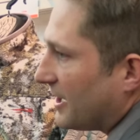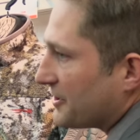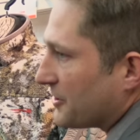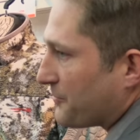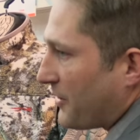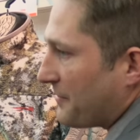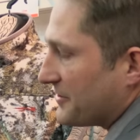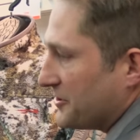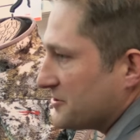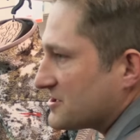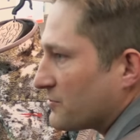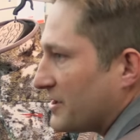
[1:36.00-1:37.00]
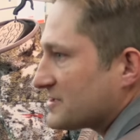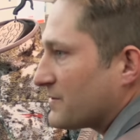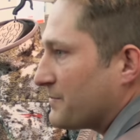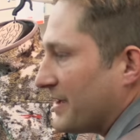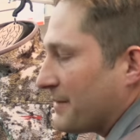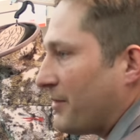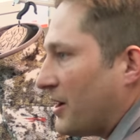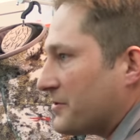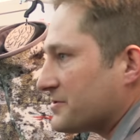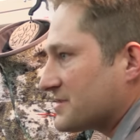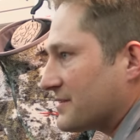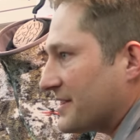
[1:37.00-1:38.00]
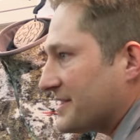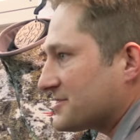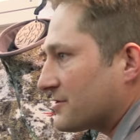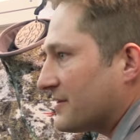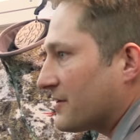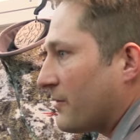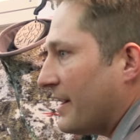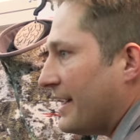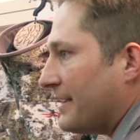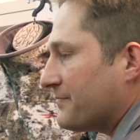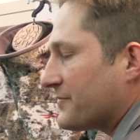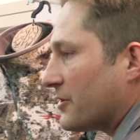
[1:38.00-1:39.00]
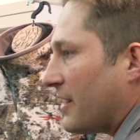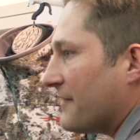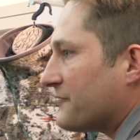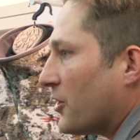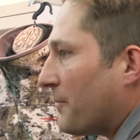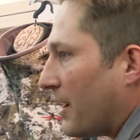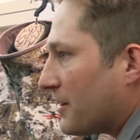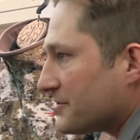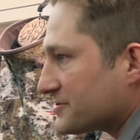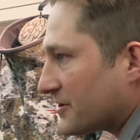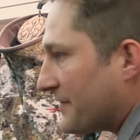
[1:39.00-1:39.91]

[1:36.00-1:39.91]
you're probably used to ones with big buckles and things that are in the way. You'll have no buckles